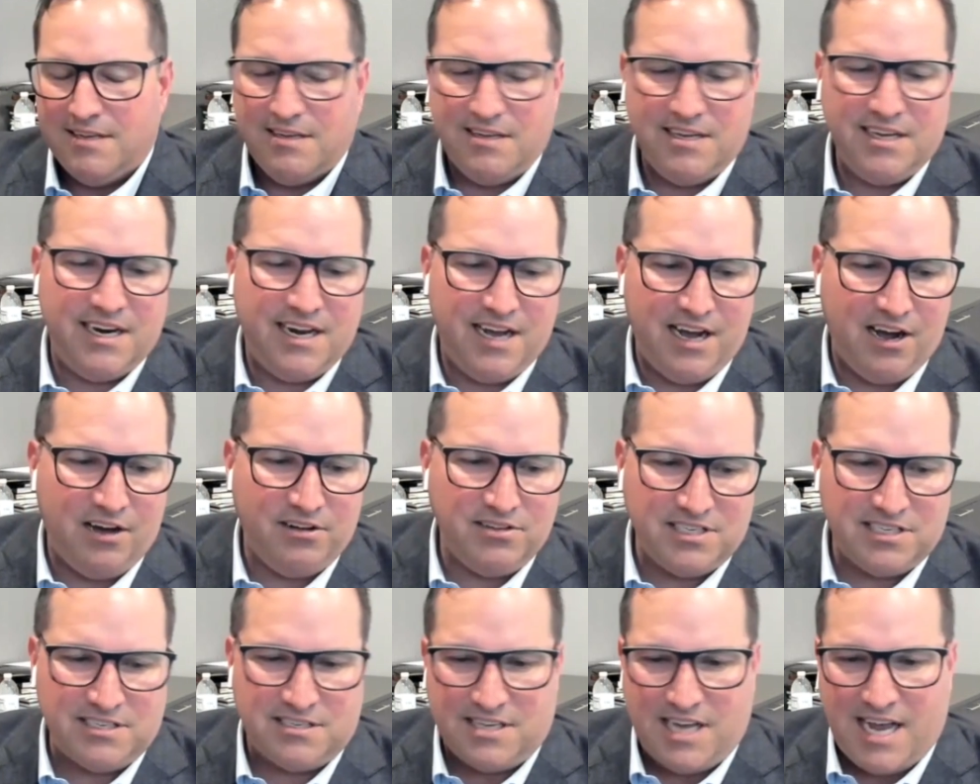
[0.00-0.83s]

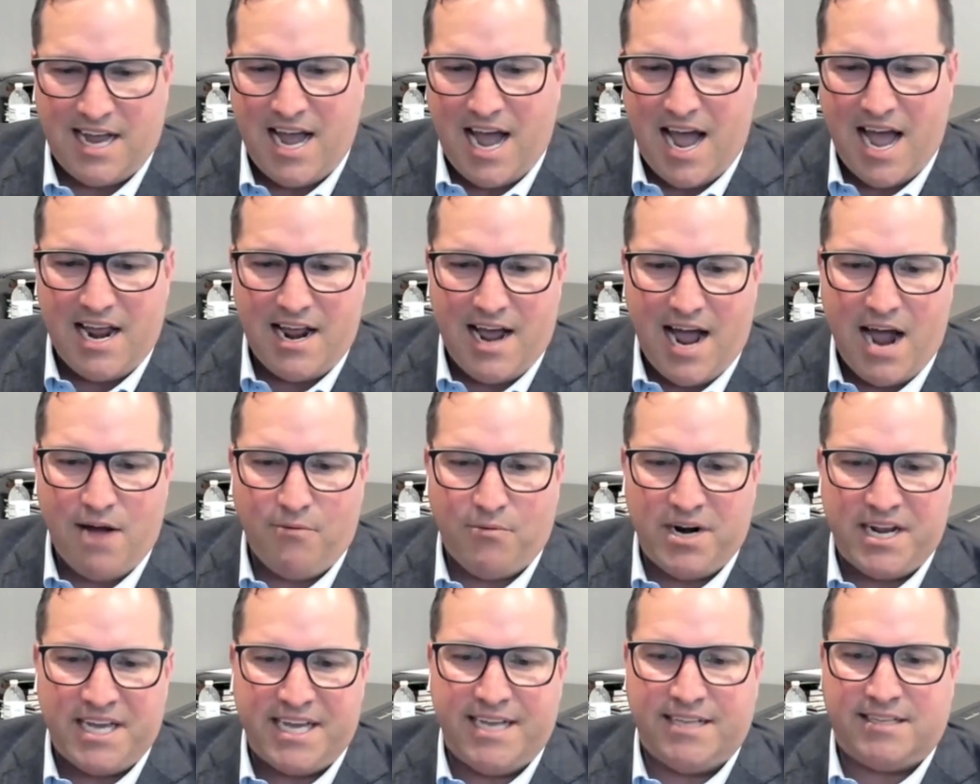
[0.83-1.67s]
I
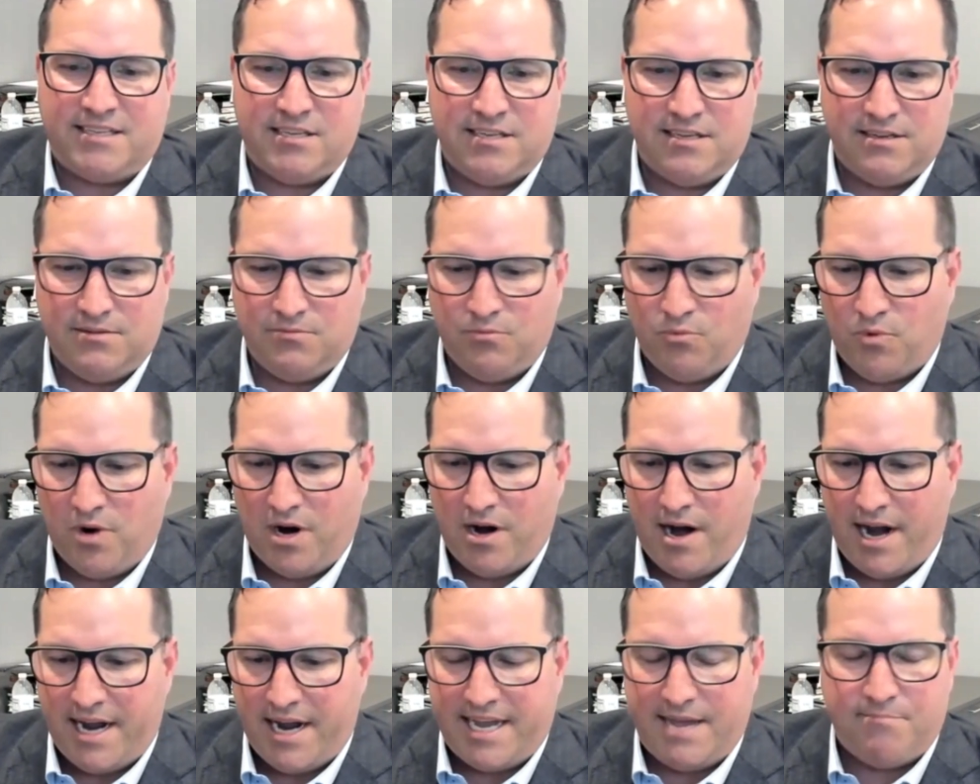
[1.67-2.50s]
want to get to
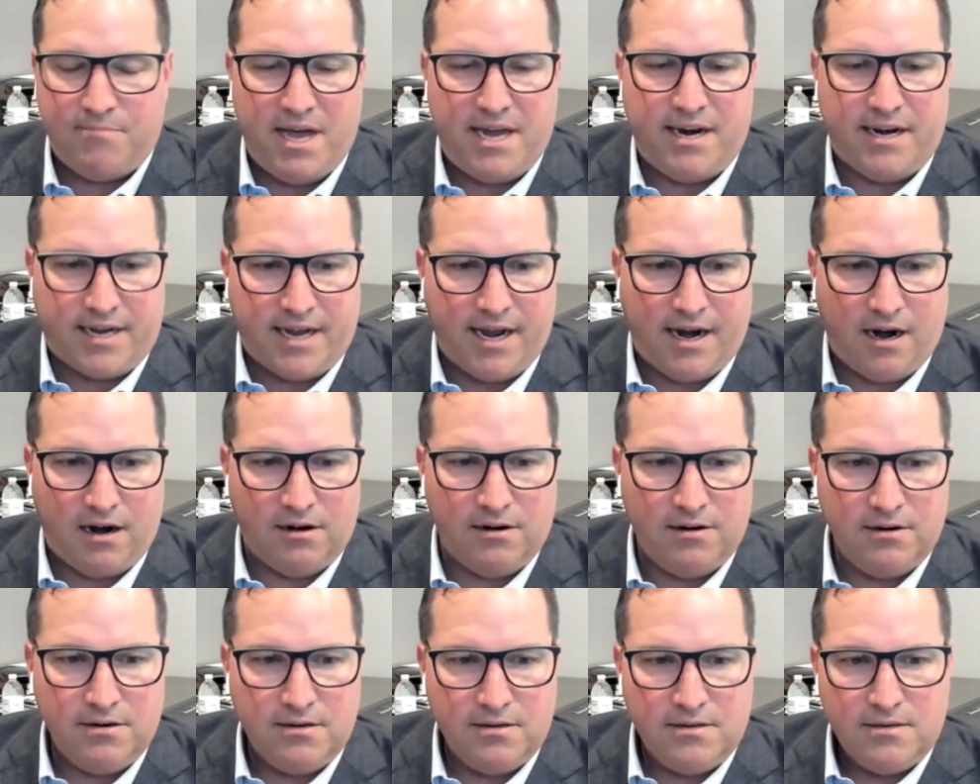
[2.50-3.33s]
where I get Medicare.